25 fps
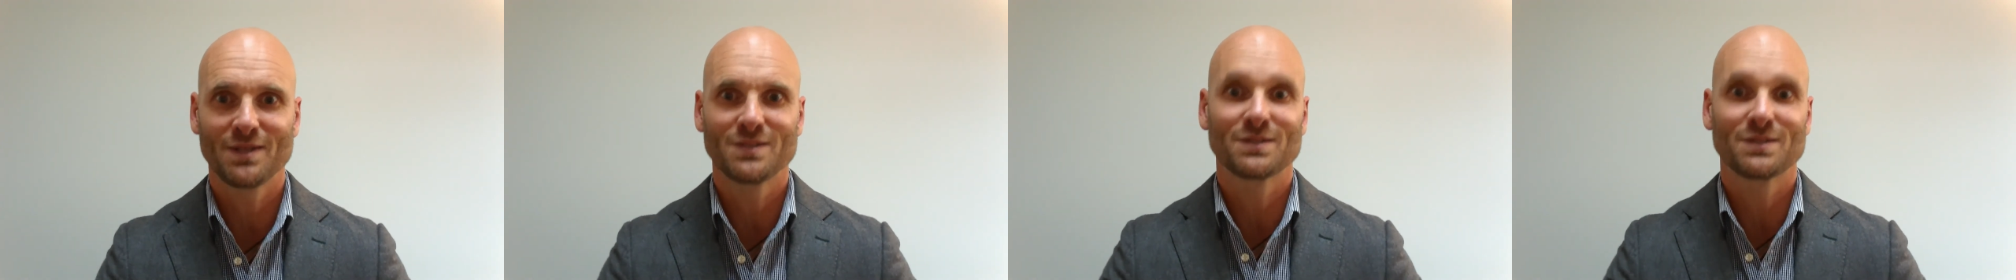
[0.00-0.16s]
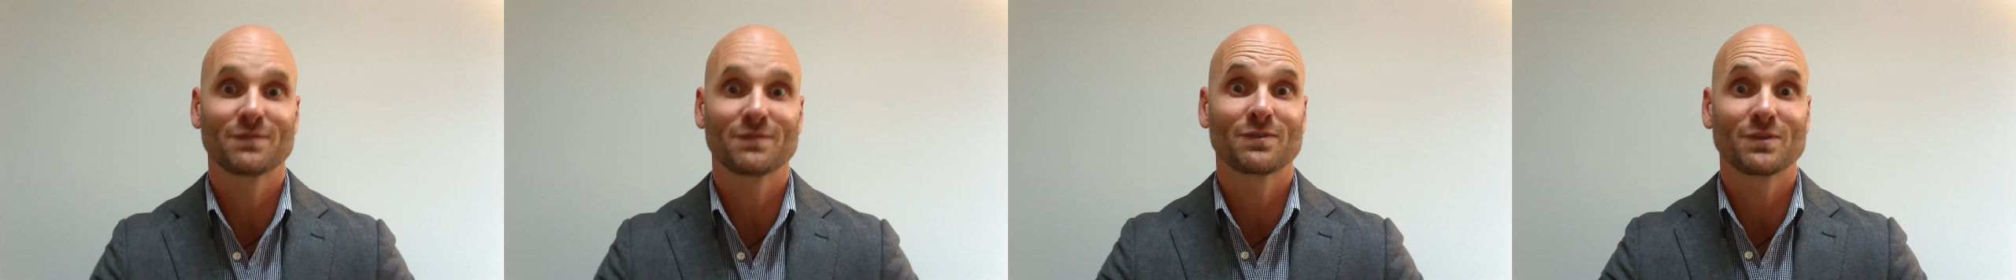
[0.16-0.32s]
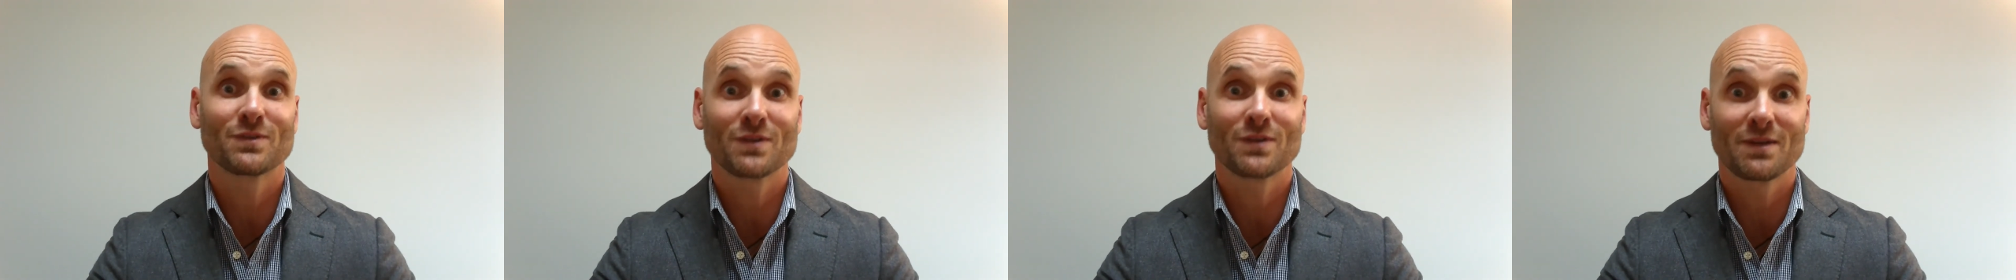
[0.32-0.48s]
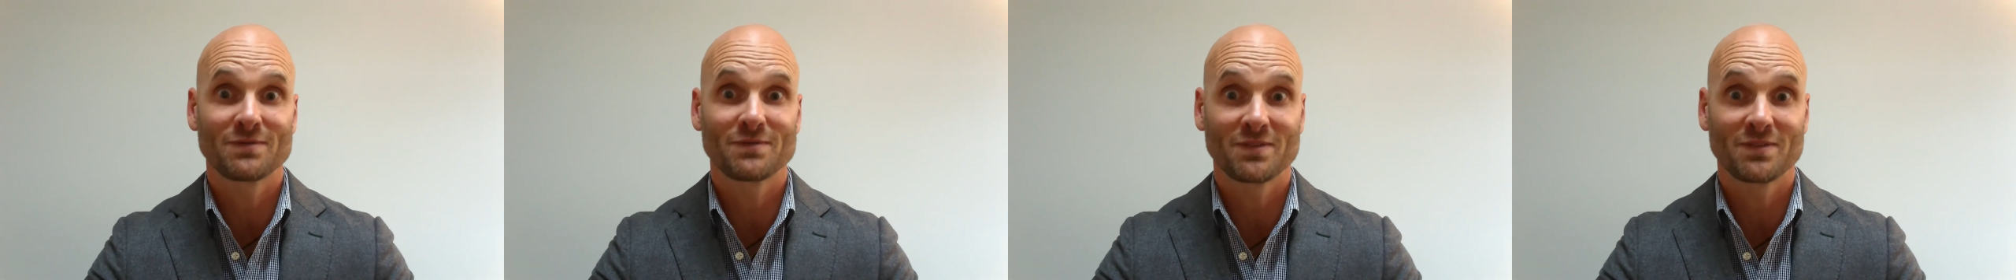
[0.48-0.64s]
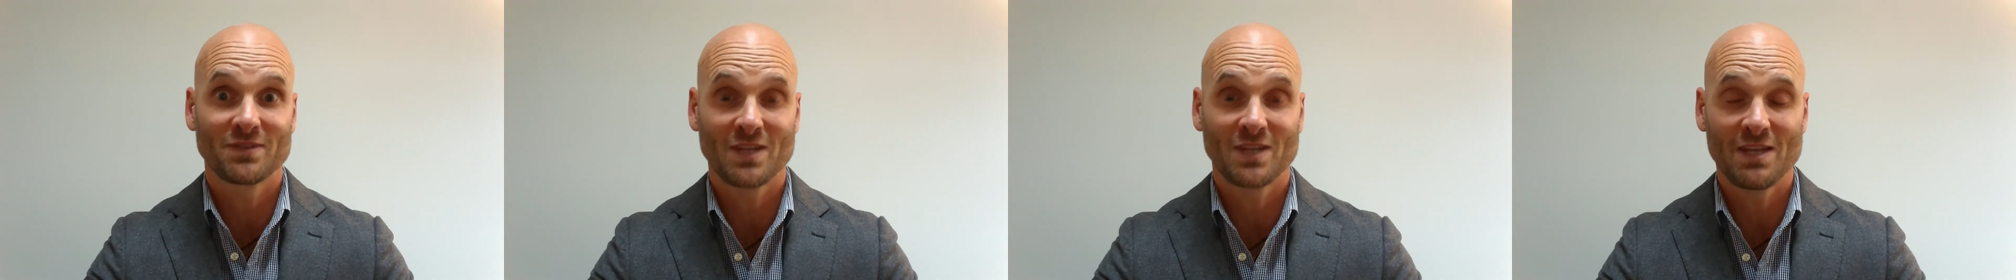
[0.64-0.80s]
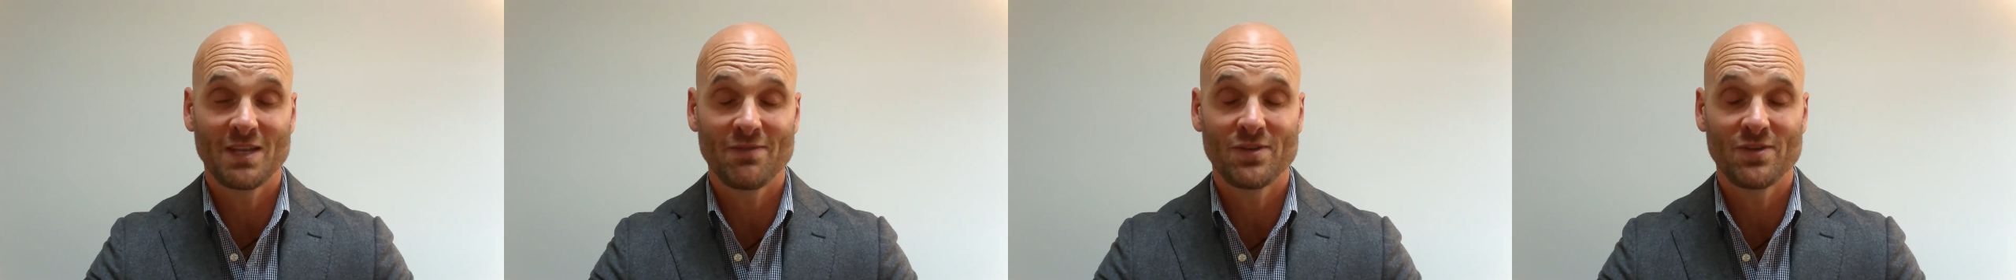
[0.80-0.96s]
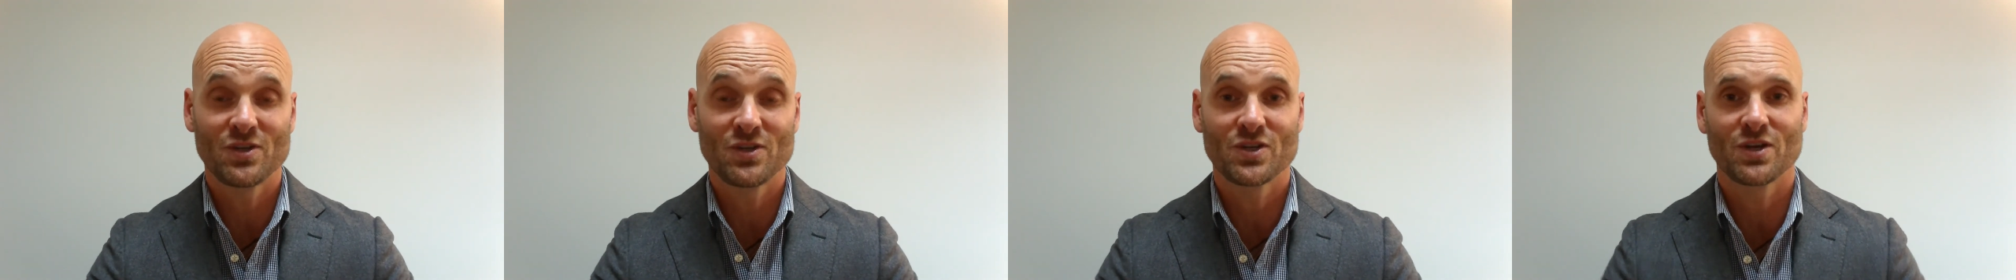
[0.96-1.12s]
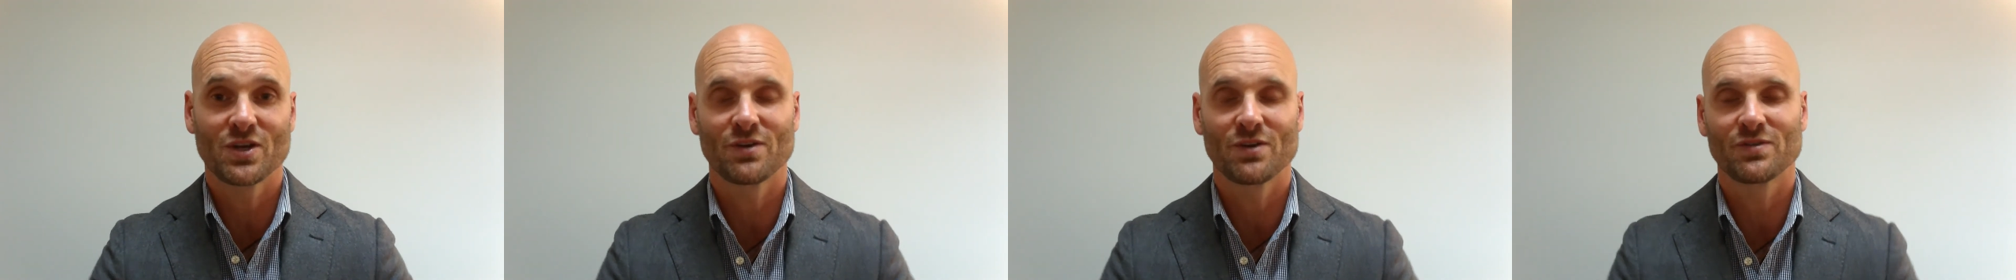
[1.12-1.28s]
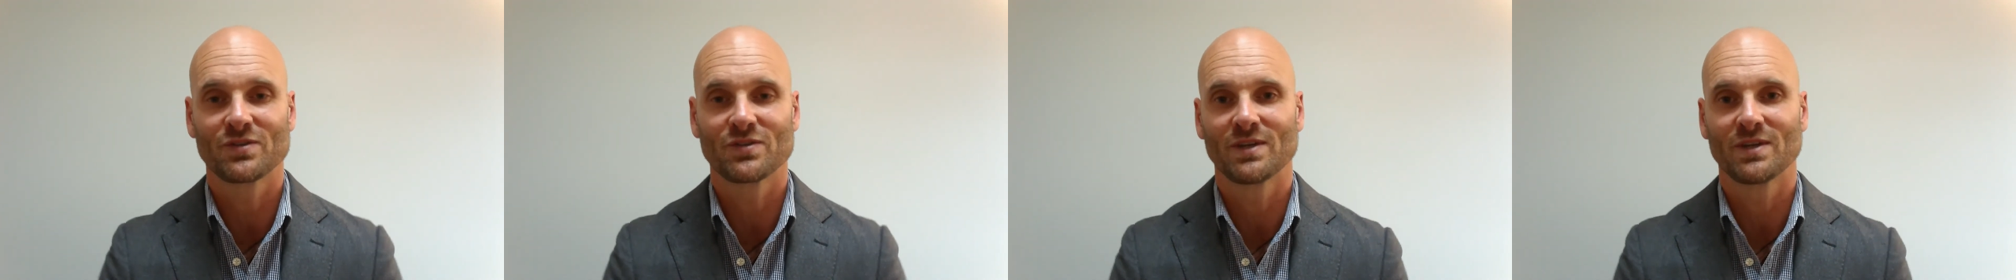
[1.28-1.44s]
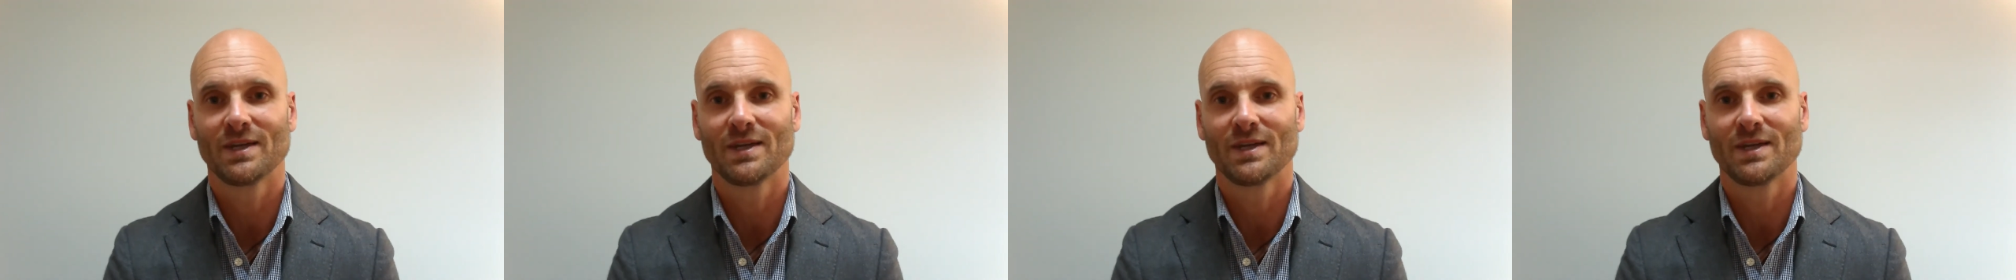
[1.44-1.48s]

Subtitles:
different types of TV shows.